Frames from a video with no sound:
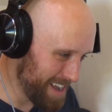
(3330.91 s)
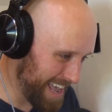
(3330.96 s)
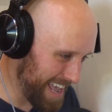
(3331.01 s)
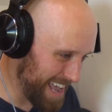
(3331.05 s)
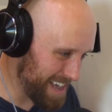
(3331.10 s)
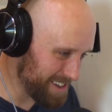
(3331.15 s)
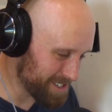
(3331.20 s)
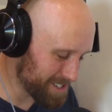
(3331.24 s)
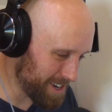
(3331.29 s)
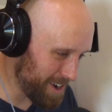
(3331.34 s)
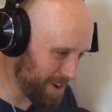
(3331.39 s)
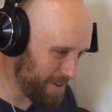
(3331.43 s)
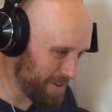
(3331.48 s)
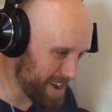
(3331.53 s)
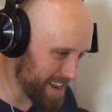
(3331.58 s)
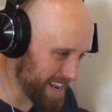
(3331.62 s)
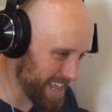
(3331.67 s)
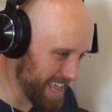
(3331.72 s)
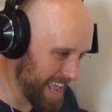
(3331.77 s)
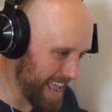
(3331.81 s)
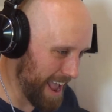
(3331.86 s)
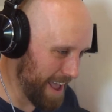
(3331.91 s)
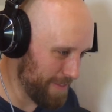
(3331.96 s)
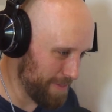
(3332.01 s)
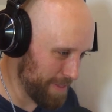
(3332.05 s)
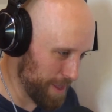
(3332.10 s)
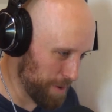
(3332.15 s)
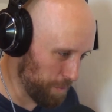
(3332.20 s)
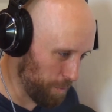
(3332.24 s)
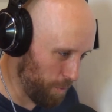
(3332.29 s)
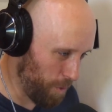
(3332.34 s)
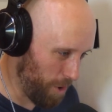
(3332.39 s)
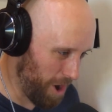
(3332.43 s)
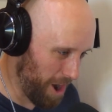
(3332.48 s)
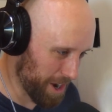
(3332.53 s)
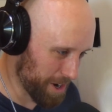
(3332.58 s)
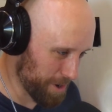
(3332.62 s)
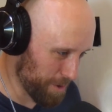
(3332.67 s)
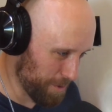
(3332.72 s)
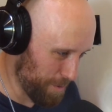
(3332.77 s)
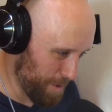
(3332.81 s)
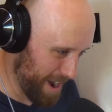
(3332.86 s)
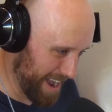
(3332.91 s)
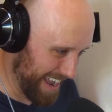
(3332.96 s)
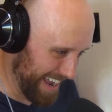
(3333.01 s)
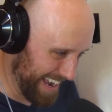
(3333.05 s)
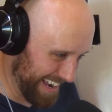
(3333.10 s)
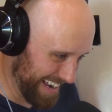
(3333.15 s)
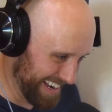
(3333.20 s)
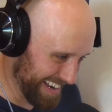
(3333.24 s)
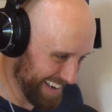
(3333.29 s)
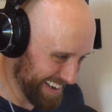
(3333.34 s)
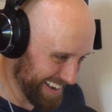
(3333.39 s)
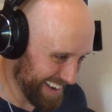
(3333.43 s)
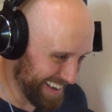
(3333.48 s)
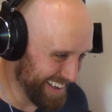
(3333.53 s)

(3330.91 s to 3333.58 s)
hey, how's it going, and then walk away.